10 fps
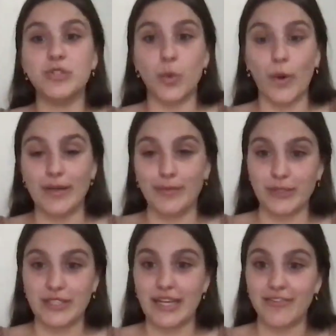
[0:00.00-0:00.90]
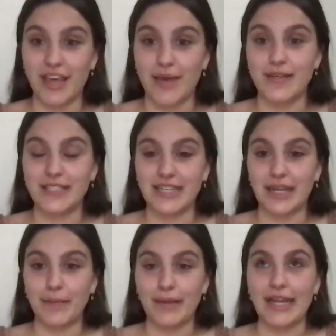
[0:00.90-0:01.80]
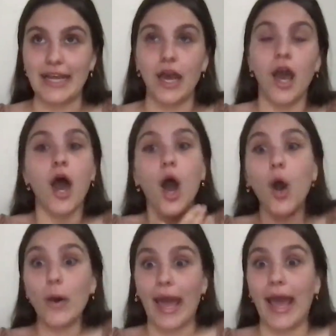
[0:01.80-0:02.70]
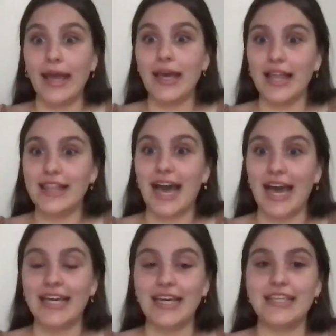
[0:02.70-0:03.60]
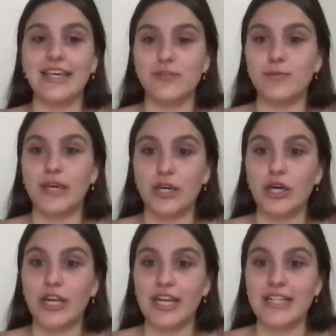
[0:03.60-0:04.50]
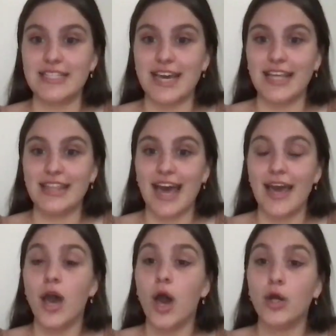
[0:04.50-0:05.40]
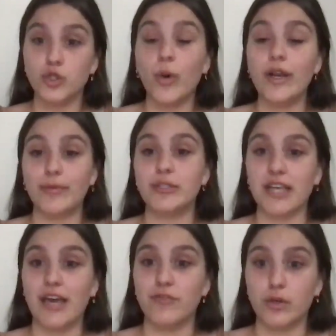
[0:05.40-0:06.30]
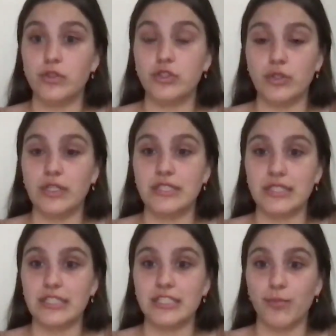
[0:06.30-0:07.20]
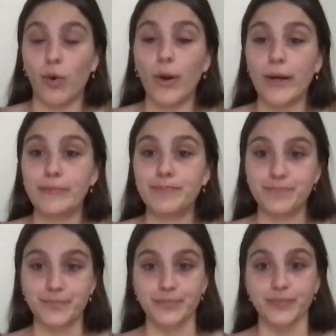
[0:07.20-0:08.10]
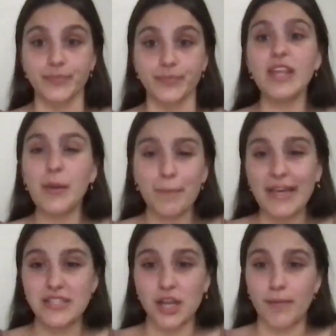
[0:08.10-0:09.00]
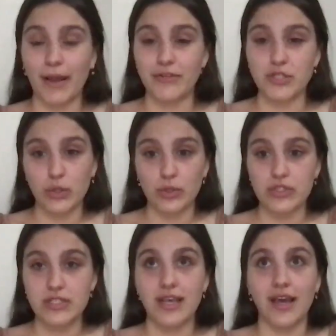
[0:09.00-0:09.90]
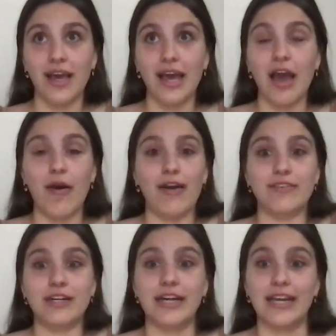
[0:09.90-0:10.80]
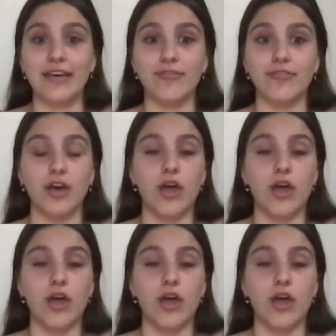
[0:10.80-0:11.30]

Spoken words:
20% of them didn't meet it. Okay, that gives me a good insight that 20% of those students need support based on my results. However, if